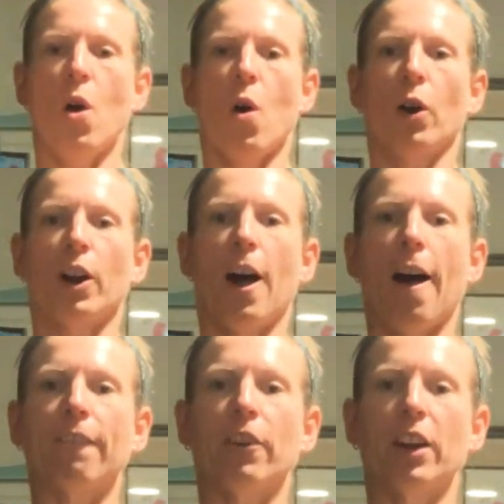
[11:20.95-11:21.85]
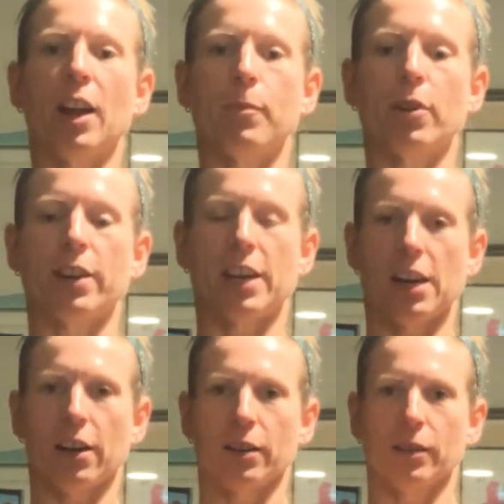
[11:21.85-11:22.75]
or covering up your
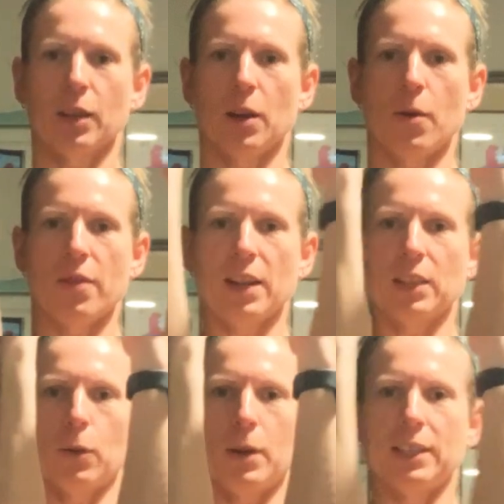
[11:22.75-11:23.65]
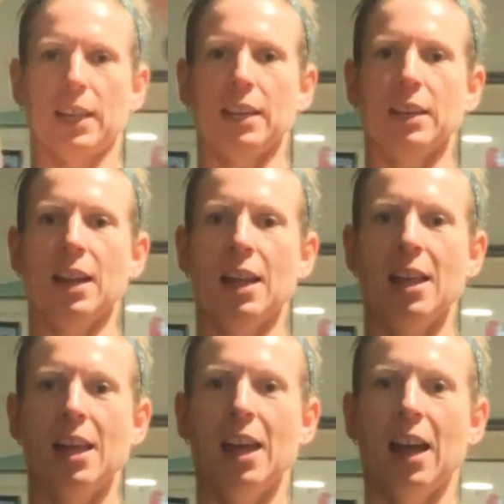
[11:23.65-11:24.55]
ears with that squeeze in,
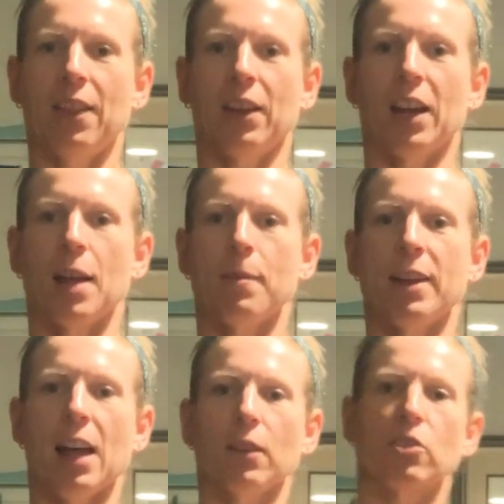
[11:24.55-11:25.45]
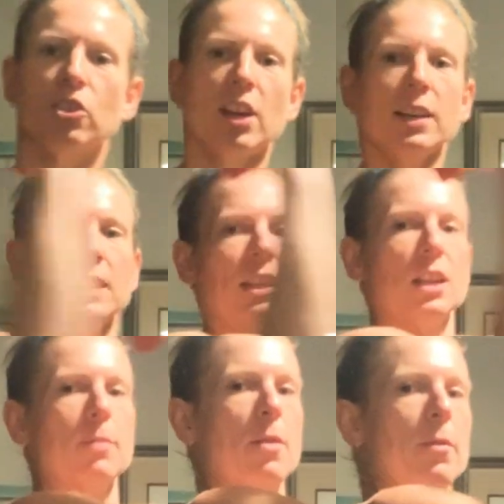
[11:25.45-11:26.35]
and then coming out just a little bit.